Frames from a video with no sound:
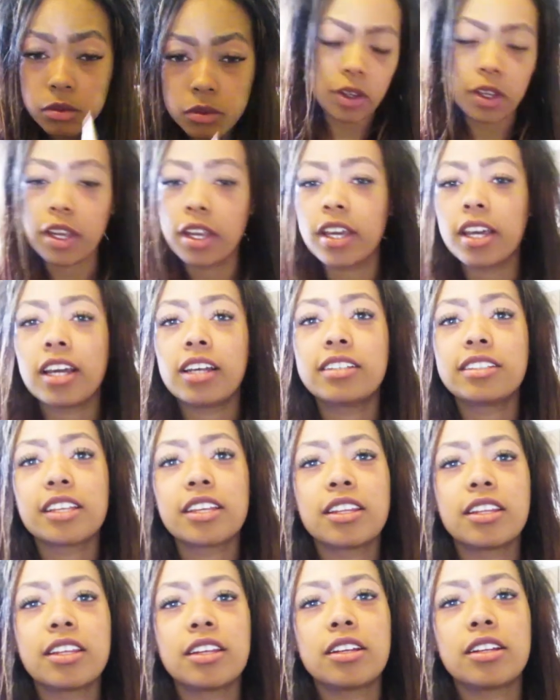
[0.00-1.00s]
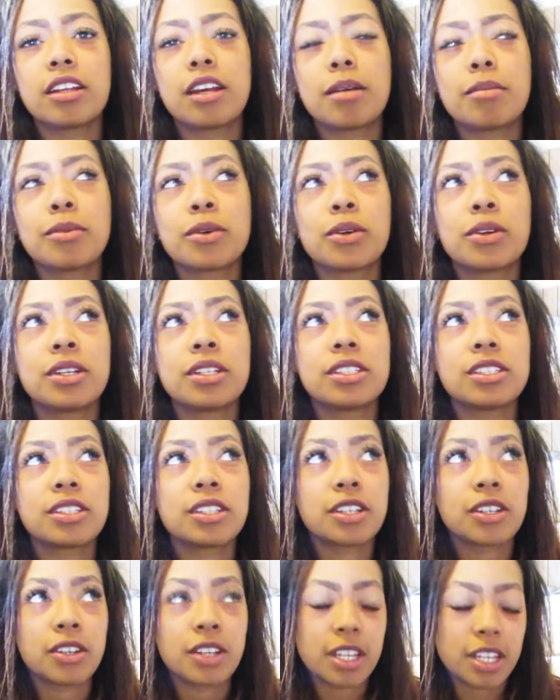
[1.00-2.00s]
okay guys, and then I'm going to
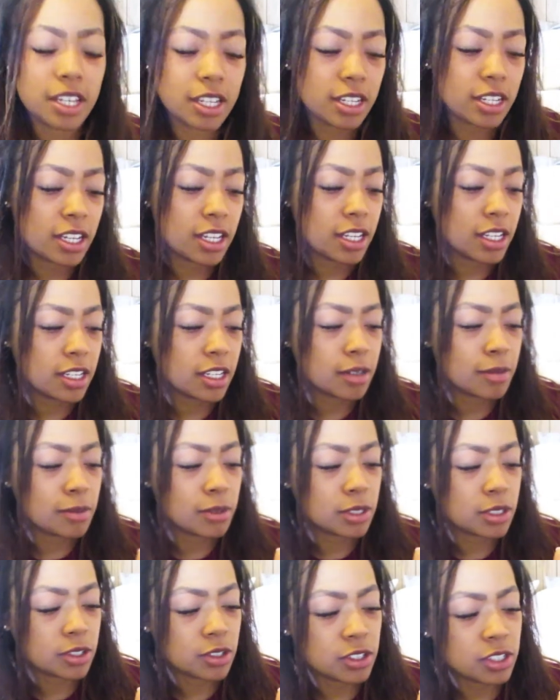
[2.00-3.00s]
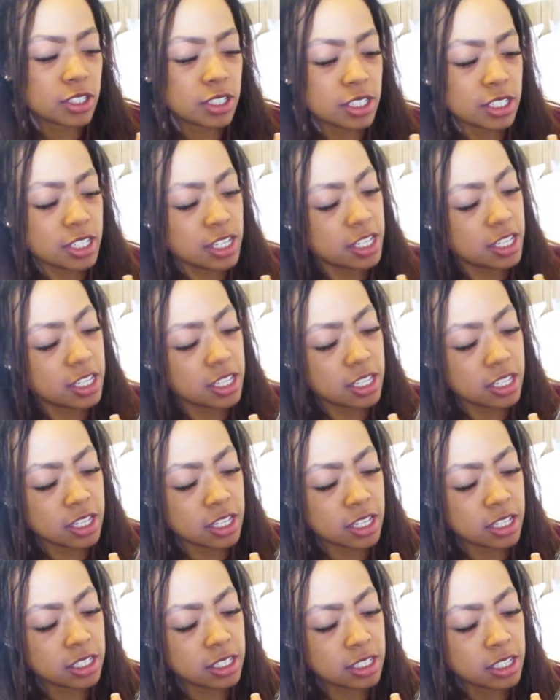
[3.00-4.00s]
go ahead and I'm just going to take
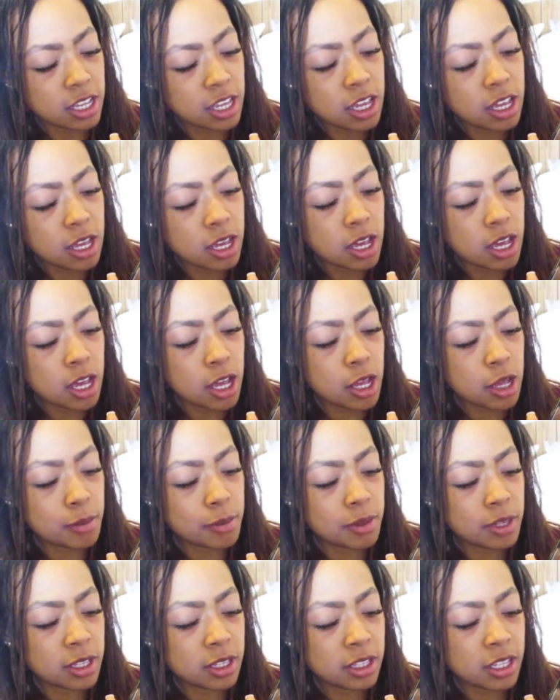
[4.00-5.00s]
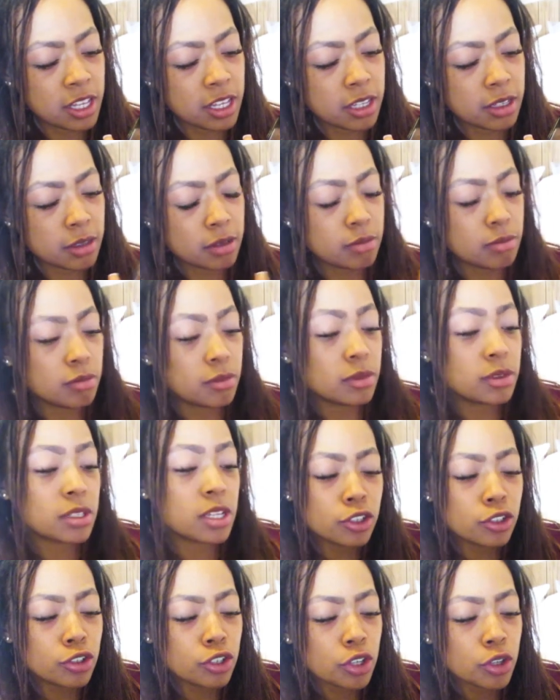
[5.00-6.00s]
this like,
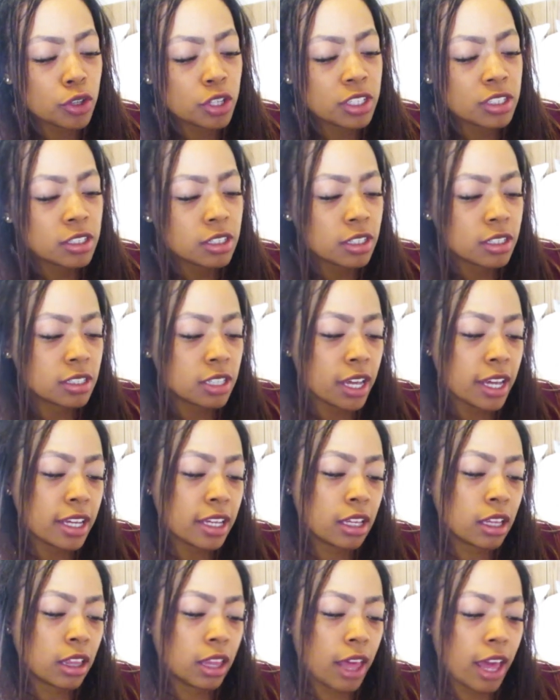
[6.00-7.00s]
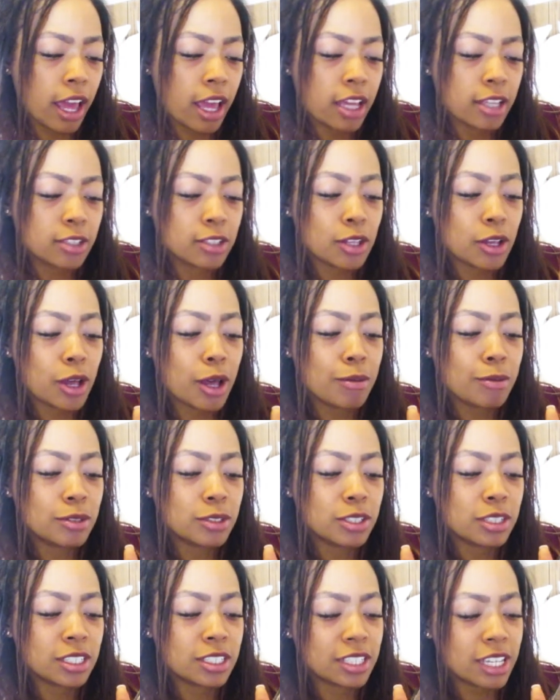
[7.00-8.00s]
you know, this looks like clay, so I'm
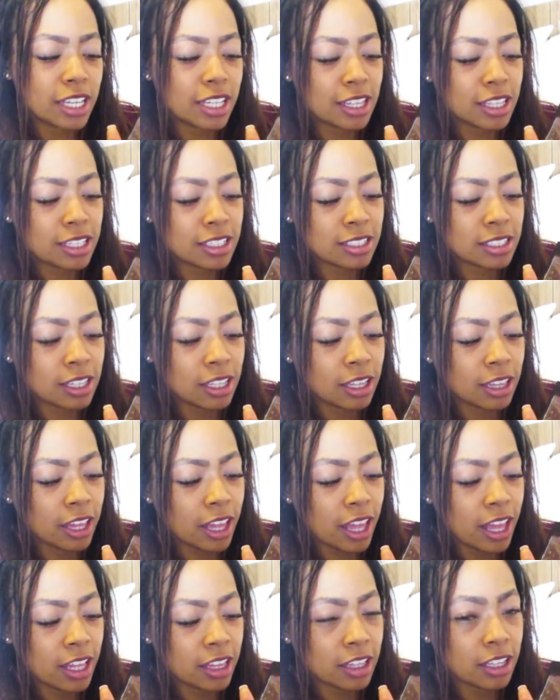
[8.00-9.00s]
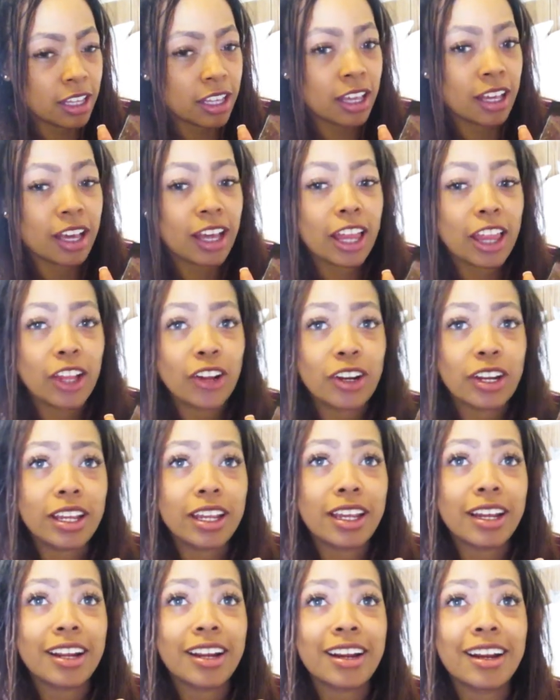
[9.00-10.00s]
just going to take this clay looking color
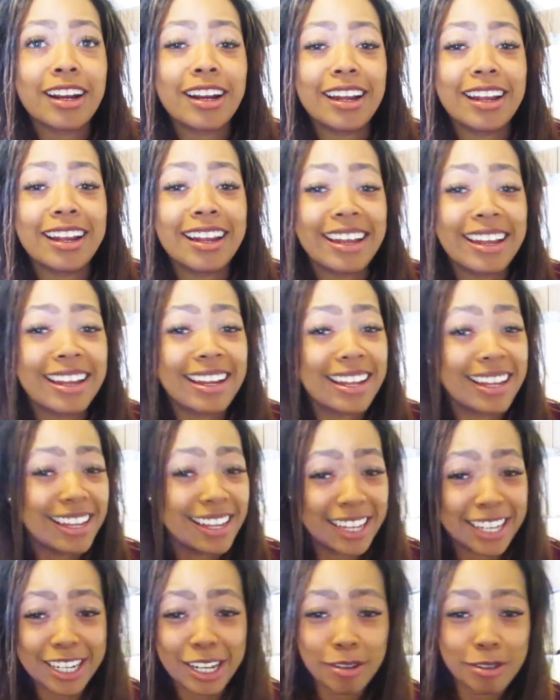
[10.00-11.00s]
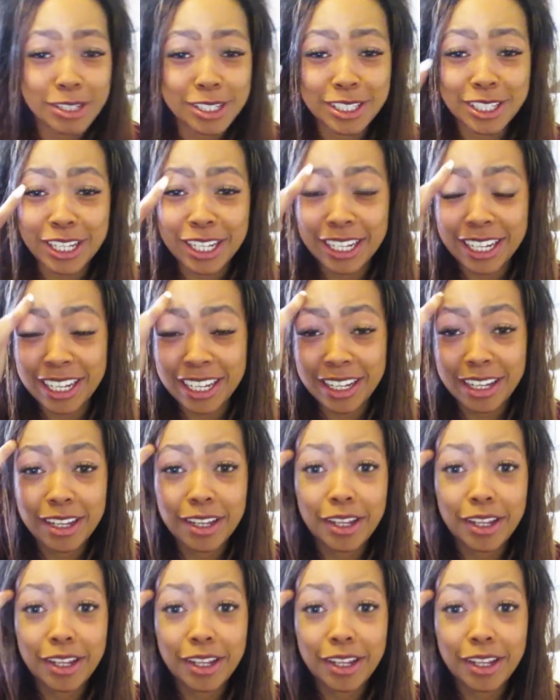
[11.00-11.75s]
here and I'm just going to